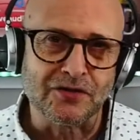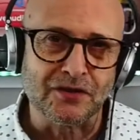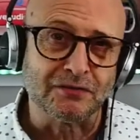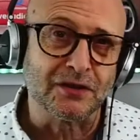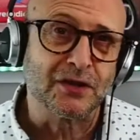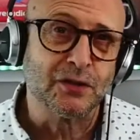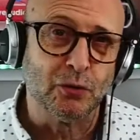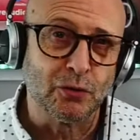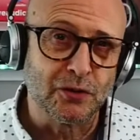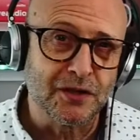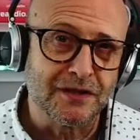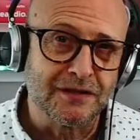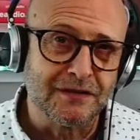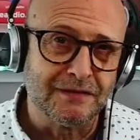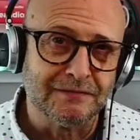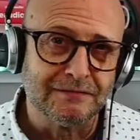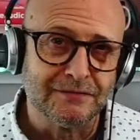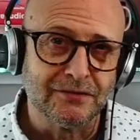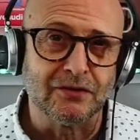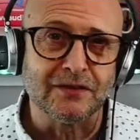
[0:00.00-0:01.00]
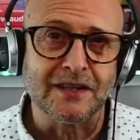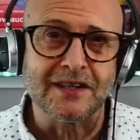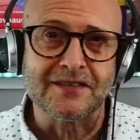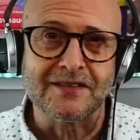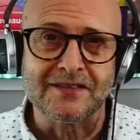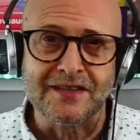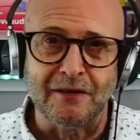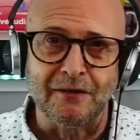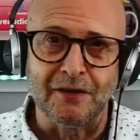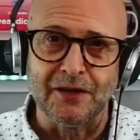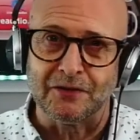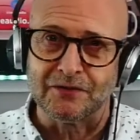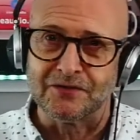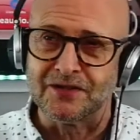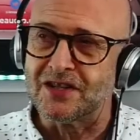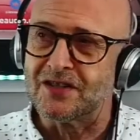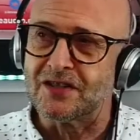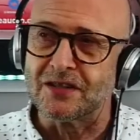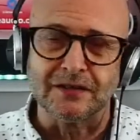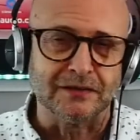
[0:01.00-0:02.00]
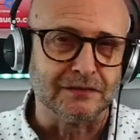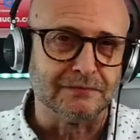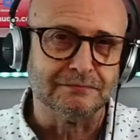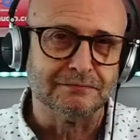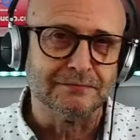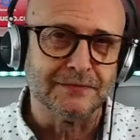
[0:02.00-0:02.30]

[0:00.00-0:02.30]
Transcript: are recorded not necessarily on digital